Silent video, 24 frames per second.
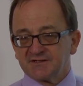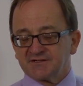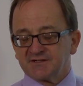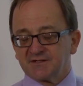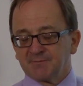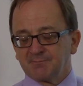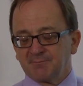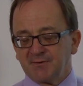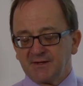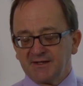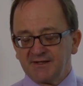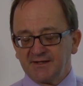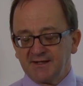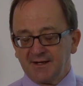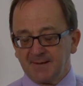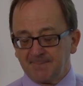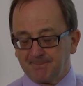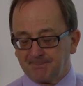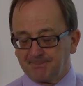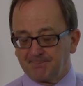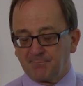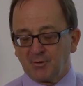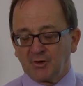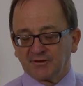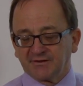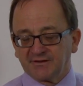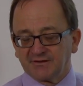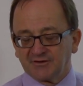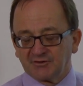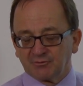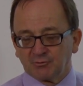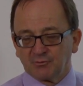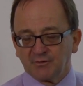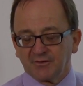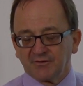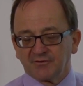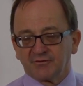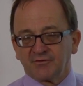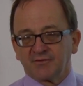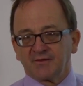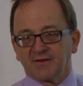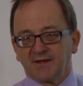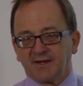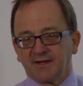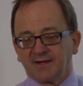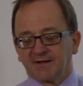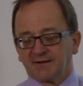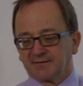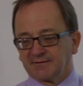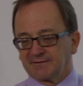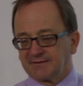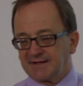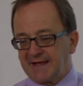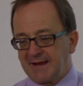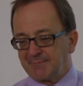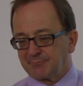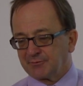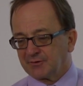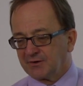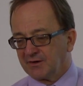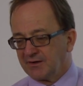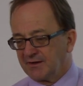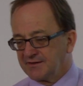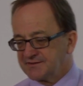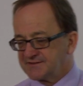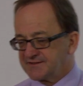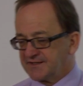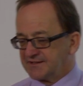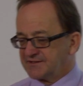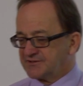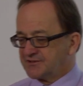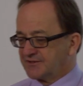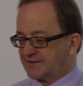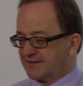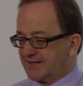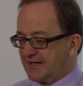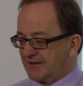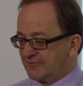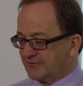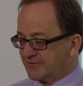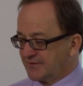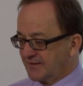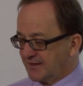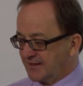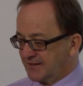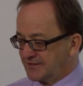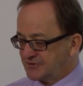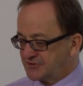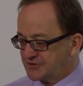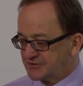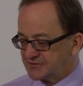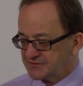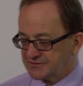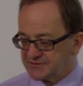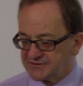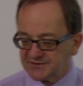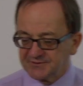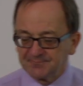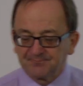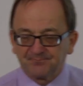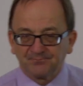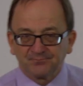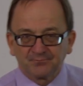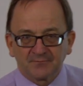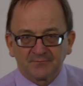to be embodied within capitalisation calculations.